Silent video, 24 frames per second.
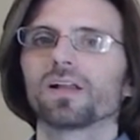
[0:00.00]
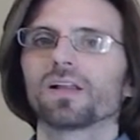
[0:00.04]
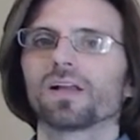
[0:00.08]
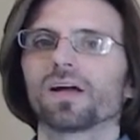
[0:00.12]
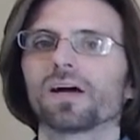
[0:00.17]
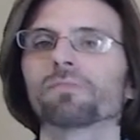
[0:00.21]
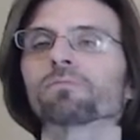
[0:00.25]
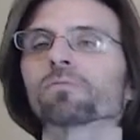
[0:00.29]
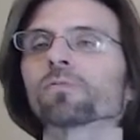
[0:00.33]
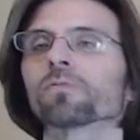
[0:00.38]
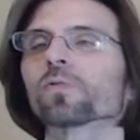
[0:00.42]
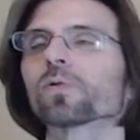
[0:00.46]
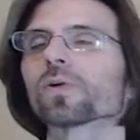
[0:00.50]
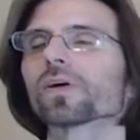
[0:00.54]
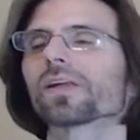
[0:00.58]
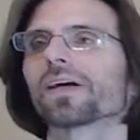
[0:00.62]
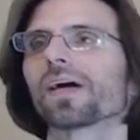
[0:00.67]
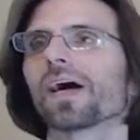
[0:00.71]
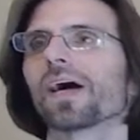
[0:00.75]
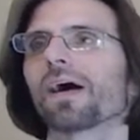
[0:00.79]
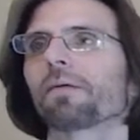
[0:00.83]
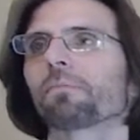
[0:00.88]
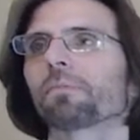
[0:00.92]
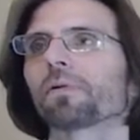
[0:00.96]
I'm really
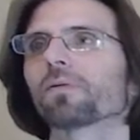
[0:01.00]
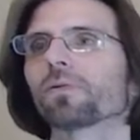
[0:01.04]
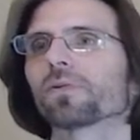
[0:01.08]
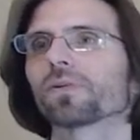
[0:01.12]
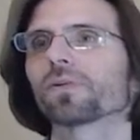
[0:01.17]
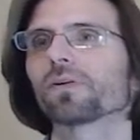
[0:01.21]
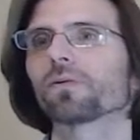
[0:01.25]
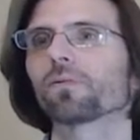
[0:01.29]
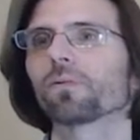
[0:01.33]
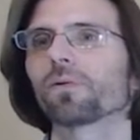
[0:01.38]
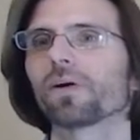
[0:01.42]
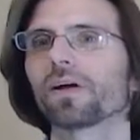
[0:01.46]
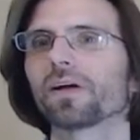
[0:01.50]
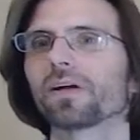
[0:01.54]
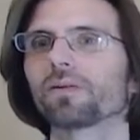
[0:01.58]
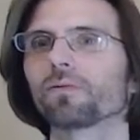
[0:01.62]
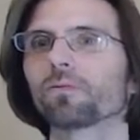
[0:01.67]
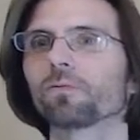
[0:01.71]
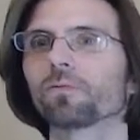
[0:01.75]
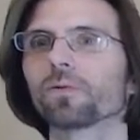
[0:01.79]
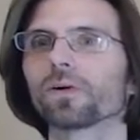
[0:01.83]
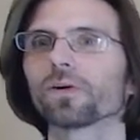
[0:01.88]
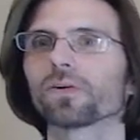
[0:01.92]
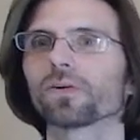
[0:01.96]
happy with the way
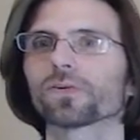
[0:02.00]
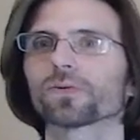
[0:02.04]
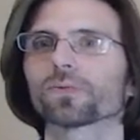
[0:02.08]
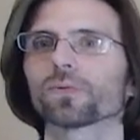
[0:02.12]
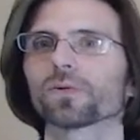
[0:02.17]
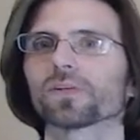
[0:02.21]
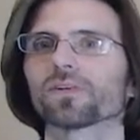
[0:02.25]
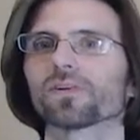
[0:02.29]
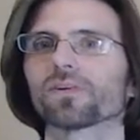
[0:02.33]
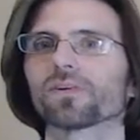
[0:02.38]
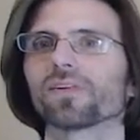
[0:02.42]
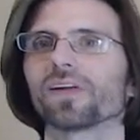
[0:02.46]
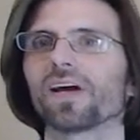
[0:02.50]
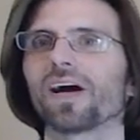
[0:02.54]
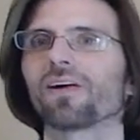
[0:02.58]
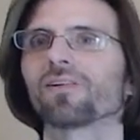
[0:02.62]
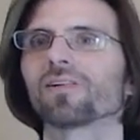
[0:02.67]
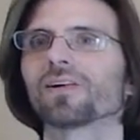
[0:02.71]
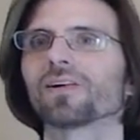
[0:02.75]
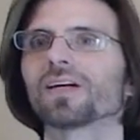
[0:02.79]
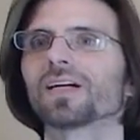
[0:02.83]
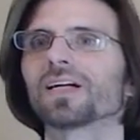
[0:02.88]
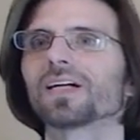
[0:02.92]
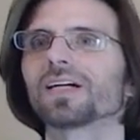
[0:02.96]
RealSwing turned
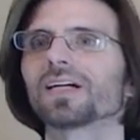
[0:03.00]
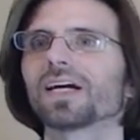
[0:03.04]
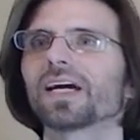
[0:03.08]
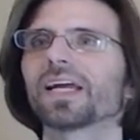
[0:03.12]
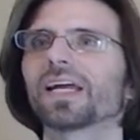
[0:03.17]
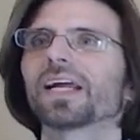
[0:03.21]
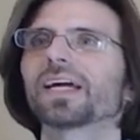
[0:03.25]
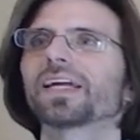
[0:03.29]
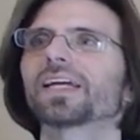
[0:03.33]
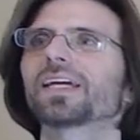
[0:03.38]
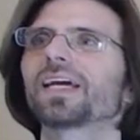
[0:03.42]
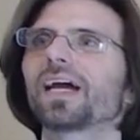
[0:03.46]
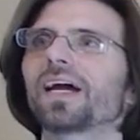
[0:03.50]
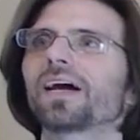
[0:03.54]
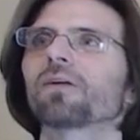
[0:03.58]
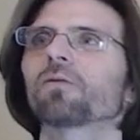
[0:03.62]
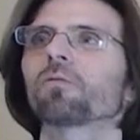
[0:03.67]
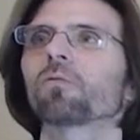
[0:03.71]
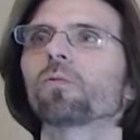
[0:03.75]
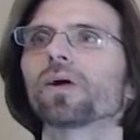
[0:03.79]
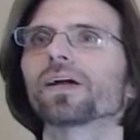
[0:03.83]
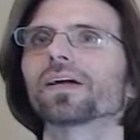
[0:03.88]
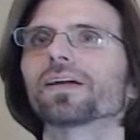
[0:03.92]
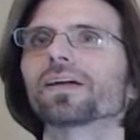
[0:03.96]
out, and I can't
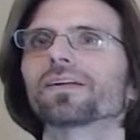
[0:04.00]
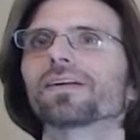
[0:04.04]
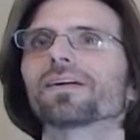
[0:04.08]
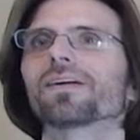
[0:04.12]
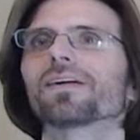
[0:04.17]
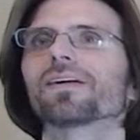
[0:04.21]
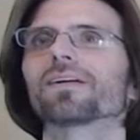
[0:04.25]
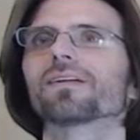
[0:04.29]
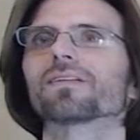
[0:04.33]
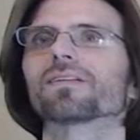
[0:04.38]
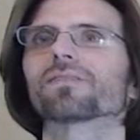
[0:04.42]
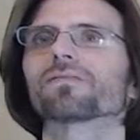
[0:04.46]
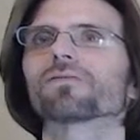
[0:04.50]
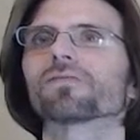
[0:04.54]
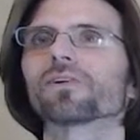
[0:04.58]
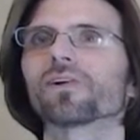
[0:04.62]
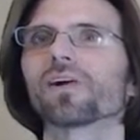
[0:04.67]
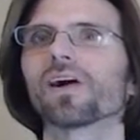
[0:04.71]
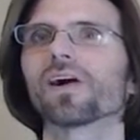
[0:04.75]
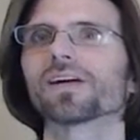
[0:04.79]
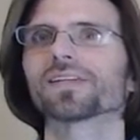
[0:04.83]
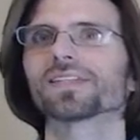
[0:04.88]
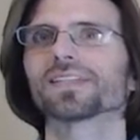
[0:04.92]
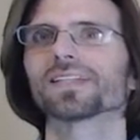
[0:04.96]
wait for you
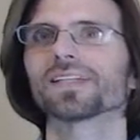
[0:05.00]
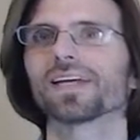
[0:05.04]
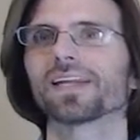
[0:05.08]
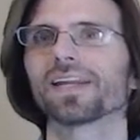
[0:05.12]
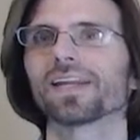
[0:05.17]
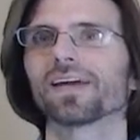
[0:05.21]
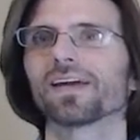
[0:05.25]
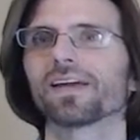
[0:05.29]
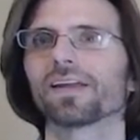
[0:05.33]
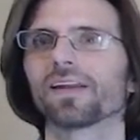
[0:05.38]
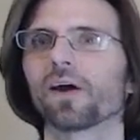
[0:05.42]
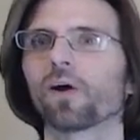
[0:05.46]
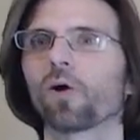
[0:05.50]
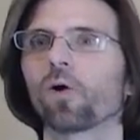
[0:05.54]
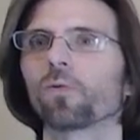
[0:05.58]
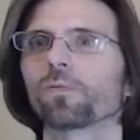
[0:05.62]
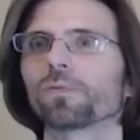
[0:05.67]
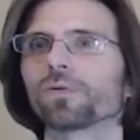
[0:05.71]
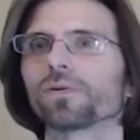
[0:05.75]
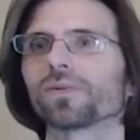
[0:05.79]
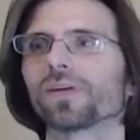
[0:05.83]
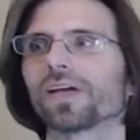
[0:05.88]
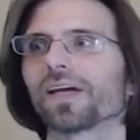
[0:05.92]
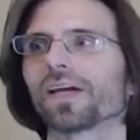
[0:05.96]
guys to get it, and I
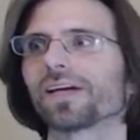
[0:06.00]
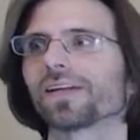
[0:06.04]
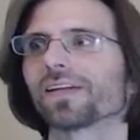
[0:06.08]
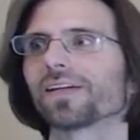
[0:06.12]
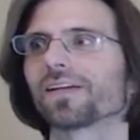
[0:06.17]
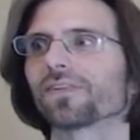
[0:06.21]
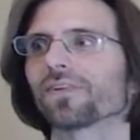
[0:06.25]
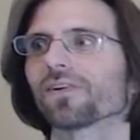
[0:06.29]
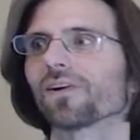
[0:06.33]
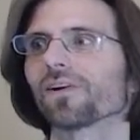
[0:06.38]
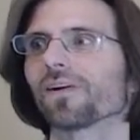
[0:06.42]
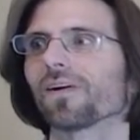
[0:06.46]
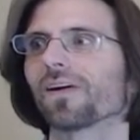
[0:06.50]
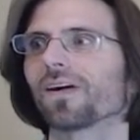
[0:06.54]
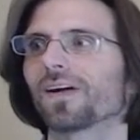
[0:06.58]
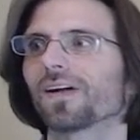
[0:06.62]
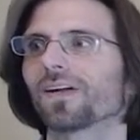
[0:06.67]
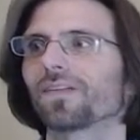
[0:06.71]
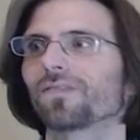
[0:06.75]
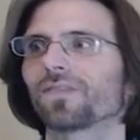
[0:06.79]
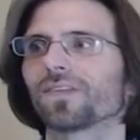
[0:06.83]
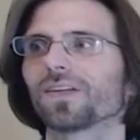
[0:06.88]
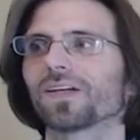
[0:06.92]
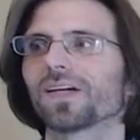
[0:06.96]
hope you can either.
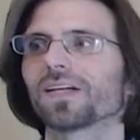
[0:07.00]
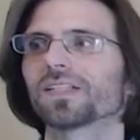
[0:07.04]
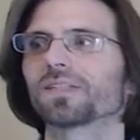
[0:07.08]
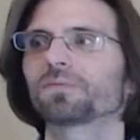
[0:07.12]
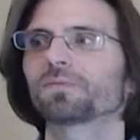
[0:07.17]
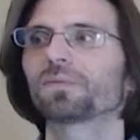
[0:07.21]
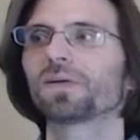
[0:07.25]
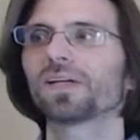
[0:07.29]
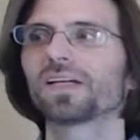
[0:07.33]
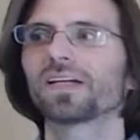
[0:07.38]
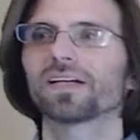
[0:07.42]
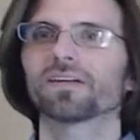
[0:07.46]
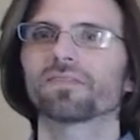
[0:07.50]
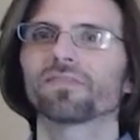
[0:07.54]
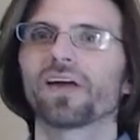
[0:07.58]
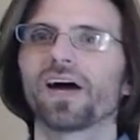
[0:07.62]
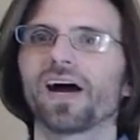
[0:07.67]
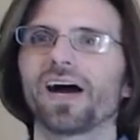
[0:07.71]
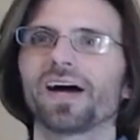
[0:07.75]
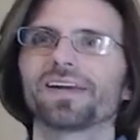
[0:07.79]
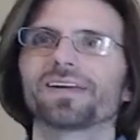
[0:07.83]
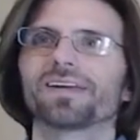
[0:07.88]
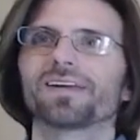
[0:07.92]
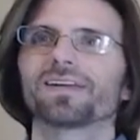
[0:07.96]
And speaking of
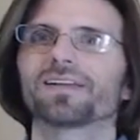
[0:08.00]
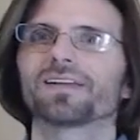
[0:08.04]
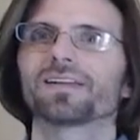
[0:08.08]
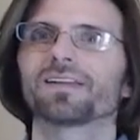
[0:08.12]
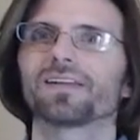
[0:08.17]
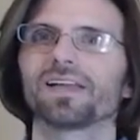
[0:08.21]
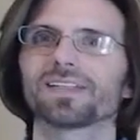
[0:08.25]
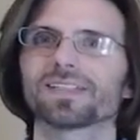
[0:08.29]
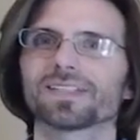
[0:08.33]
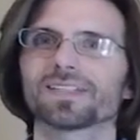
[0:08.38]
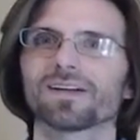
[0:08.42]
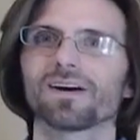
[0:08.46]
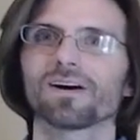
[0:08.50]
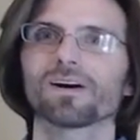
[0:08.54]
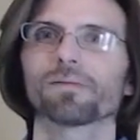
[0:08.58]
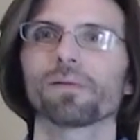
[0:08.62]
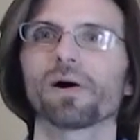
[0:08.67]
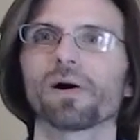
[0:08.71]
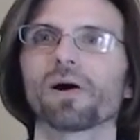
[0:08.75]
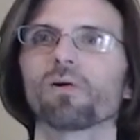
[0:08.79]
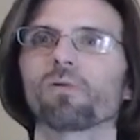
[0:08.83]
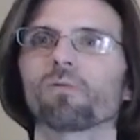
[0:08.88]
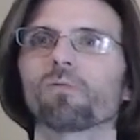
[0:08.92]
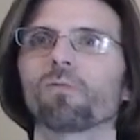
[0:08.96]
that, let's talk
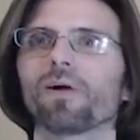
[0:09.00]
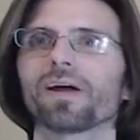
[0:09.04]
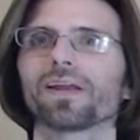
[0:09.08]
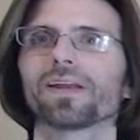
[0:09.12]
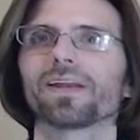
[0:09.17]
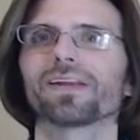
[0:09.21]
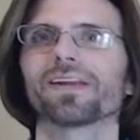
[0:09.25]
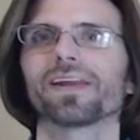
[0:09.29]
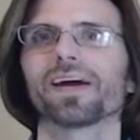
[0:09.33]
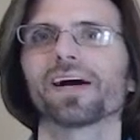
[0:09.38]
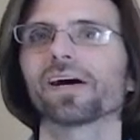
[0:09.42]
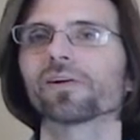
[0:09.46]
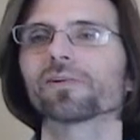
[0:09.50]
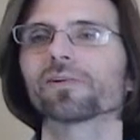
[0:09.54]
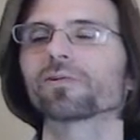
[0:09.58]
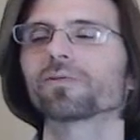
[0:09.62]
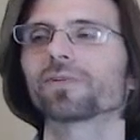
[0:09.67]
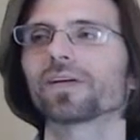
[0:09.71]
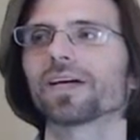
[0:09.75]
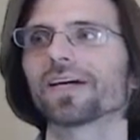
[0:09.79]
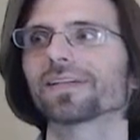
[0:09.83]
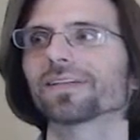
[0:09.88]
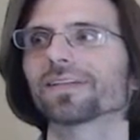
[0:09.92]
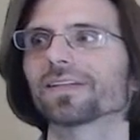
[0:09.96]
about when and how you
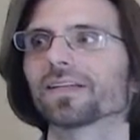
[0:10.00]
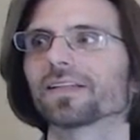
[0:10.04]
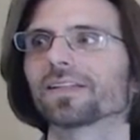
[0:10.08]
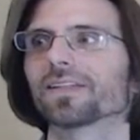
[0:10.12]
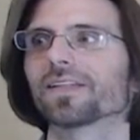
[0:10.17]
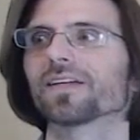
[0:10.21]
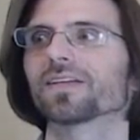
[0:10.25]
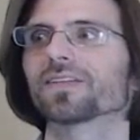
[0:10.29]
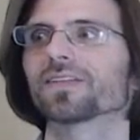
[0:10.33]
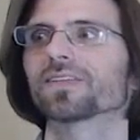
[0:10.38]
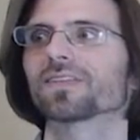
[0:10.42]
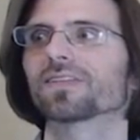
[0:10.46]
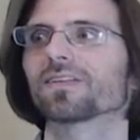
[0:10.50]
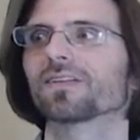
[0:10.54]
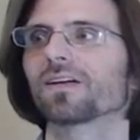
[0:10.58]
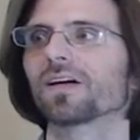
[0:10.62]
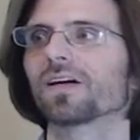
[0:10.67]
can get this.